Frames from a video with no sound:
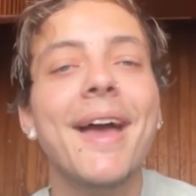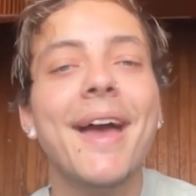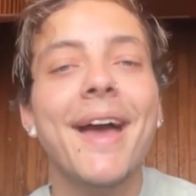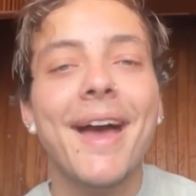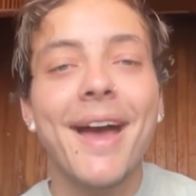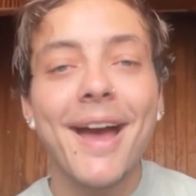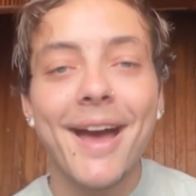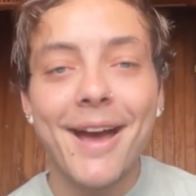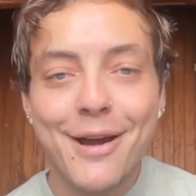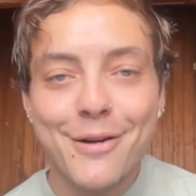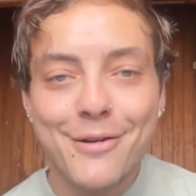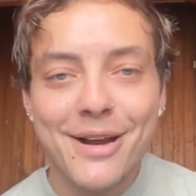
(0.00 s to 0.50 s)

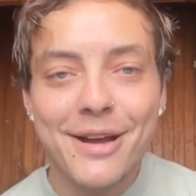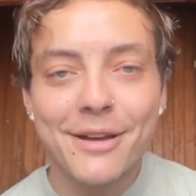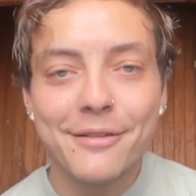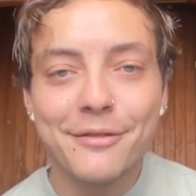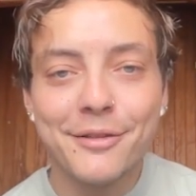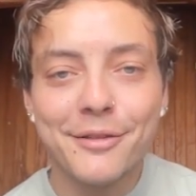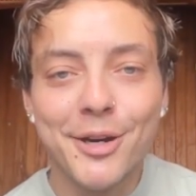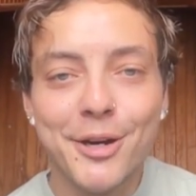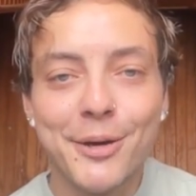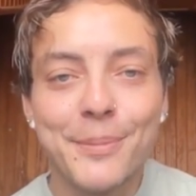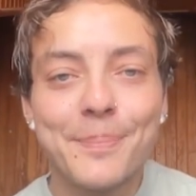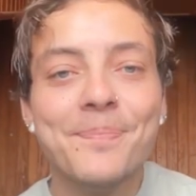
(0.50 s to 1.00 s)

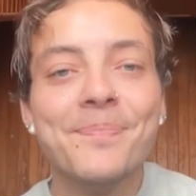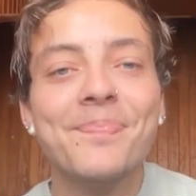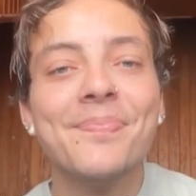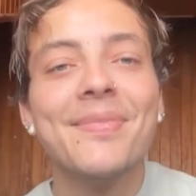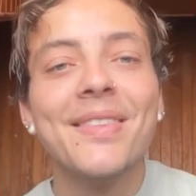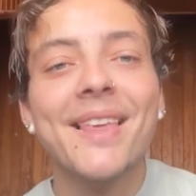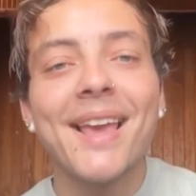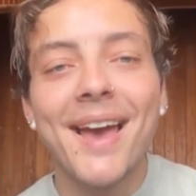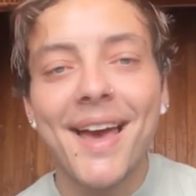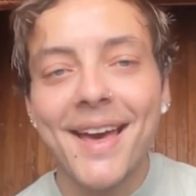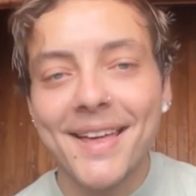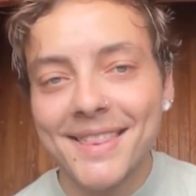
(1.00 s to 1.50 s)
However,
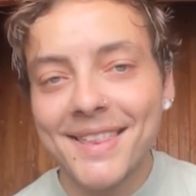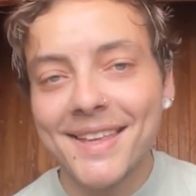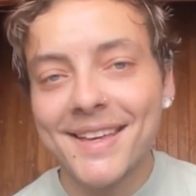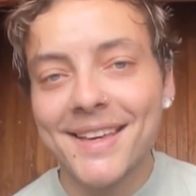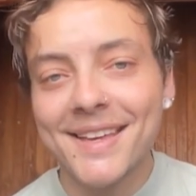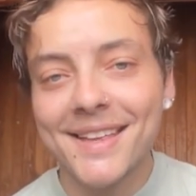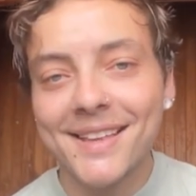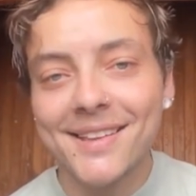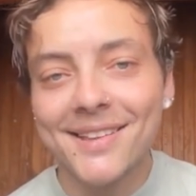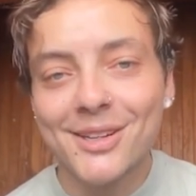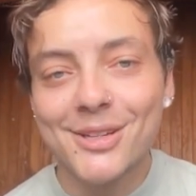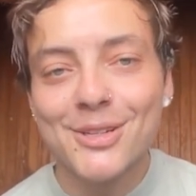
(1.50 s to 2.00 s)
I think
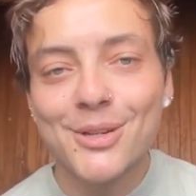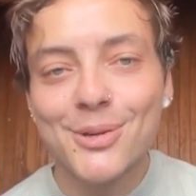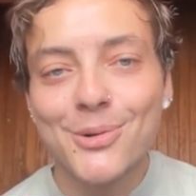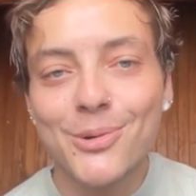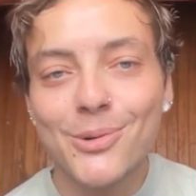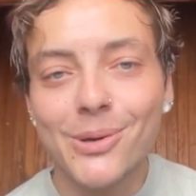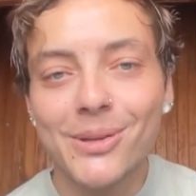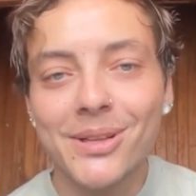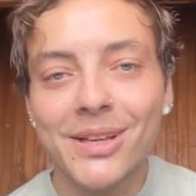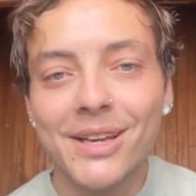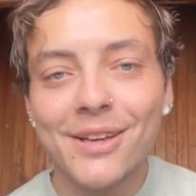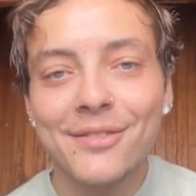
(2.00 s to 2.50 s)
it looks
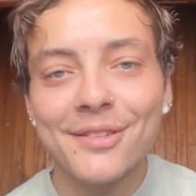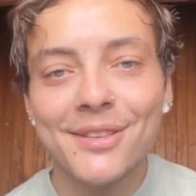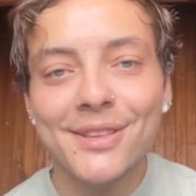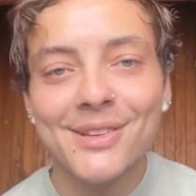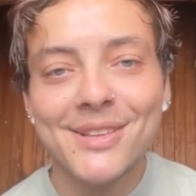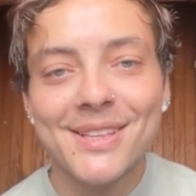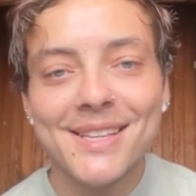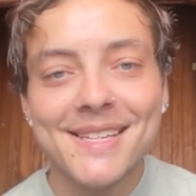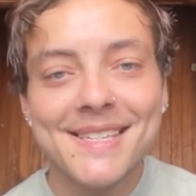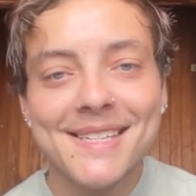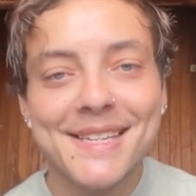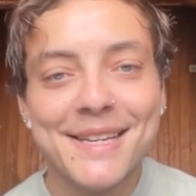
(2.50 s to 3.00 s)
cool, even though
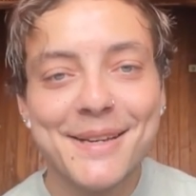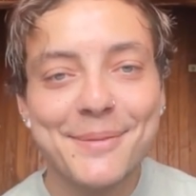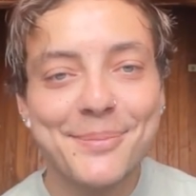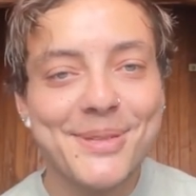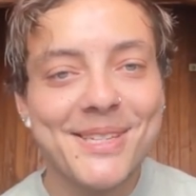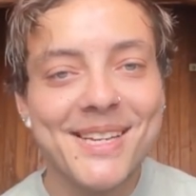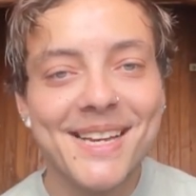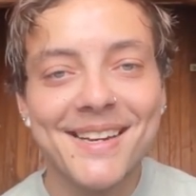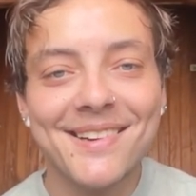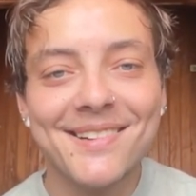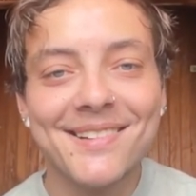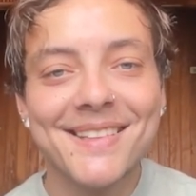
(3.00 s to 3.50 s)
the Sims
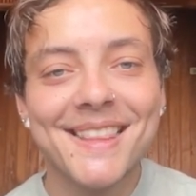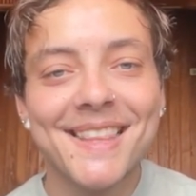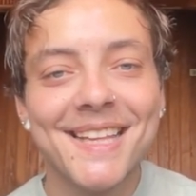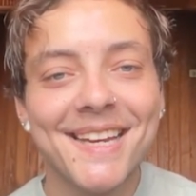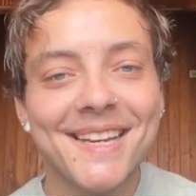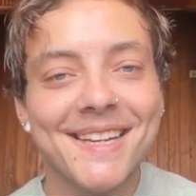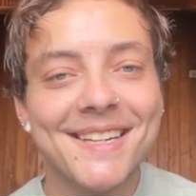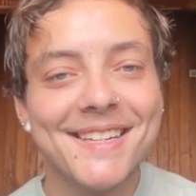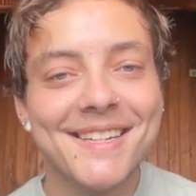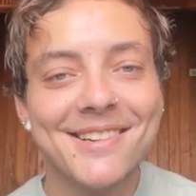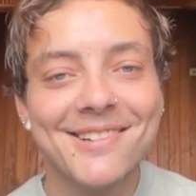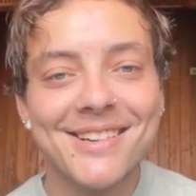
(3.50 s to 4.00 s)
I don't
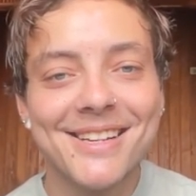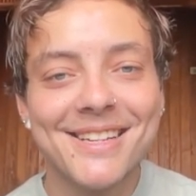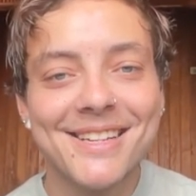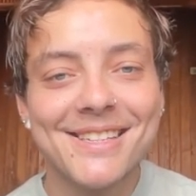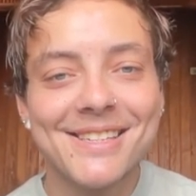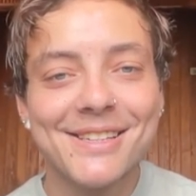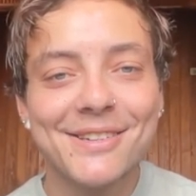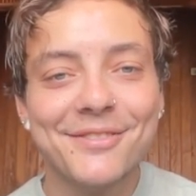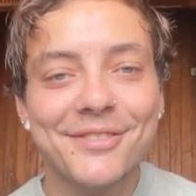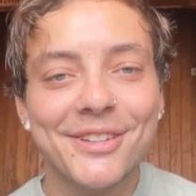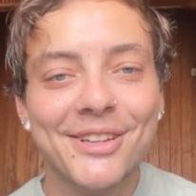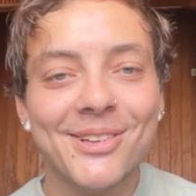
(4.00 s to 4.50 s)
think notice
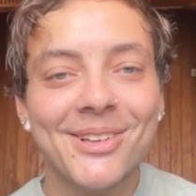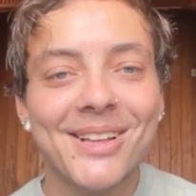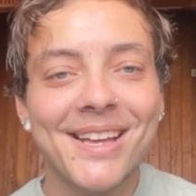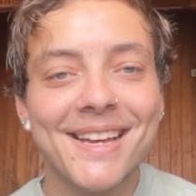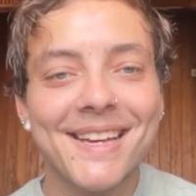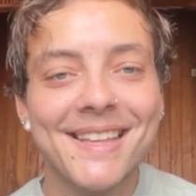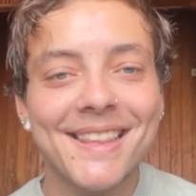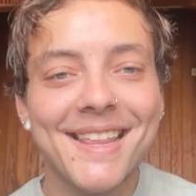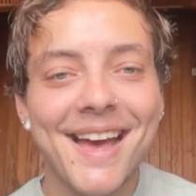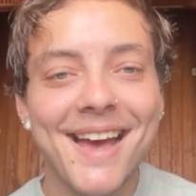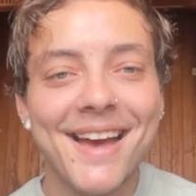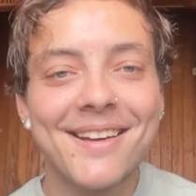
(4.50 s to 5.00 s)
a view
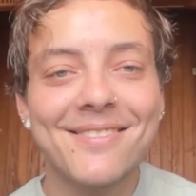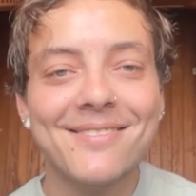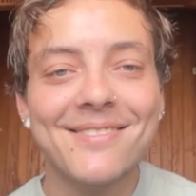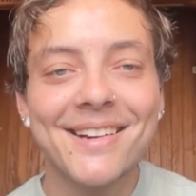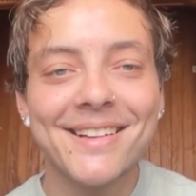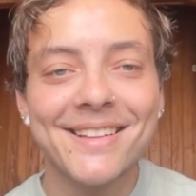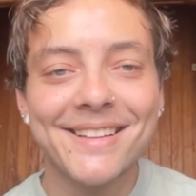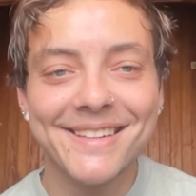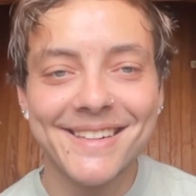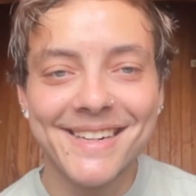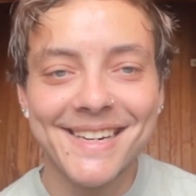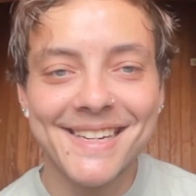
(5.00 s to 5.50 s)
like that
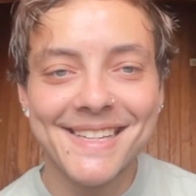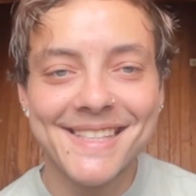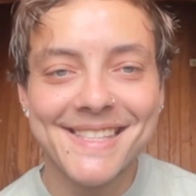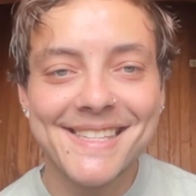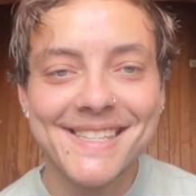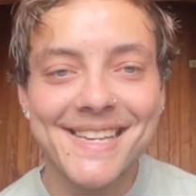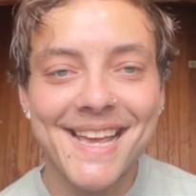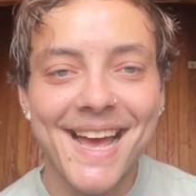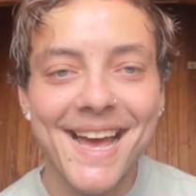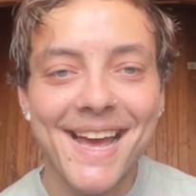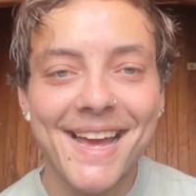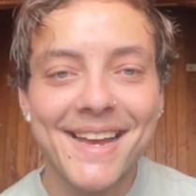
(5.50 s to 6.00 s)
while they're
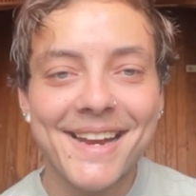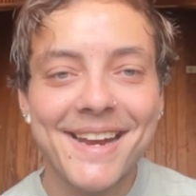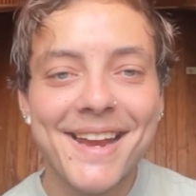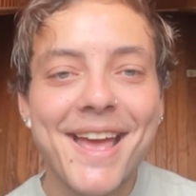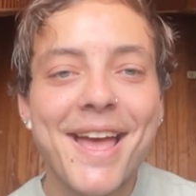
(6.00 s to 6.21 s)
inside.